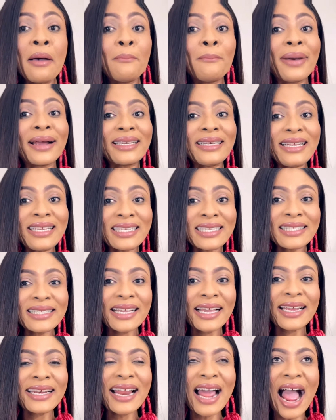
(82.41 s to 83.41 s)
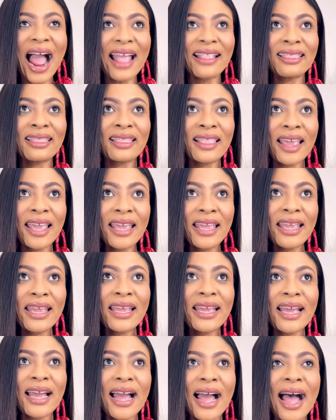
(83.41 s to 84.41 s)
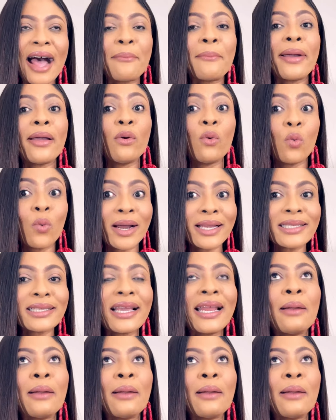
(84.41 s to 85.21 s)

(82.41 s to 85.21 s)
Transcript: But these 10, I think, are my worst.